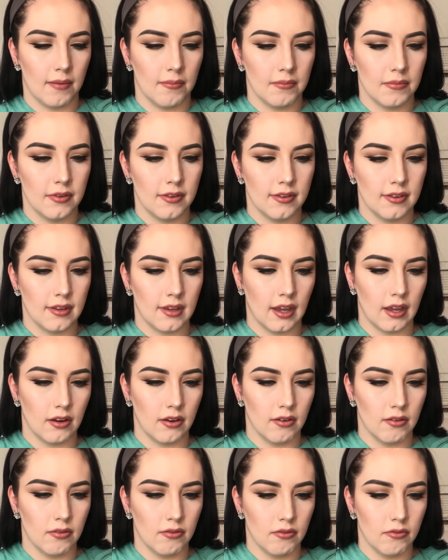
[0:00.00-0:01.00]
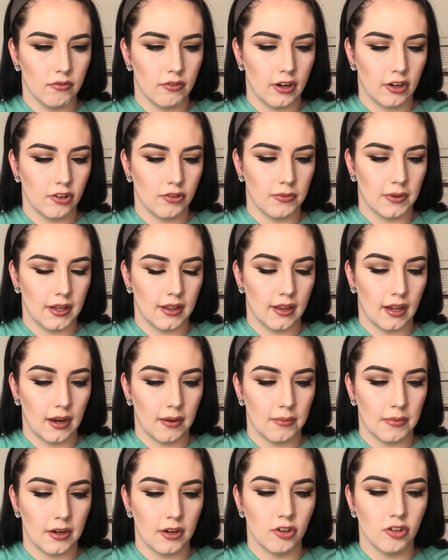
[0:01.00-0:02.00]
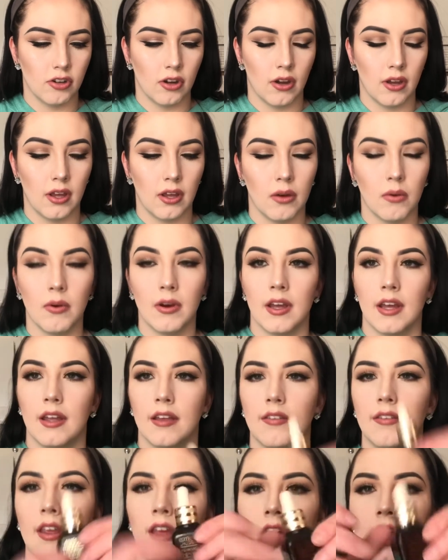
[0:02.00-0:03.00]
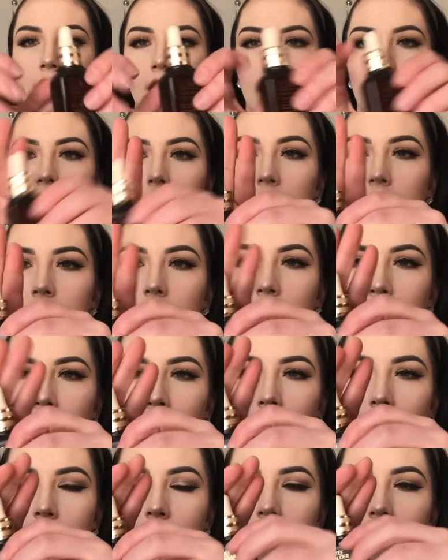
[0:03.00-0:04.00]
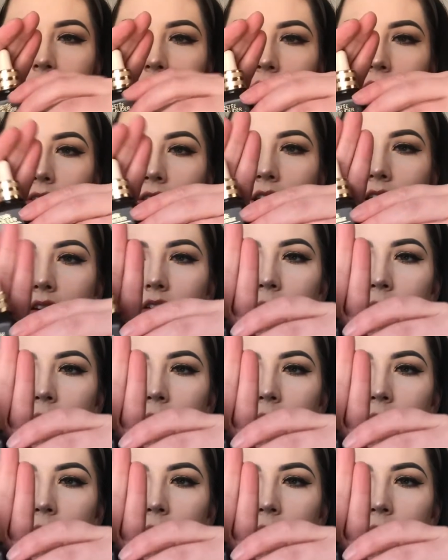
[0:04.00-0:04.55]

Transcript: skin regimen that I'm going to show you is my Advanced Night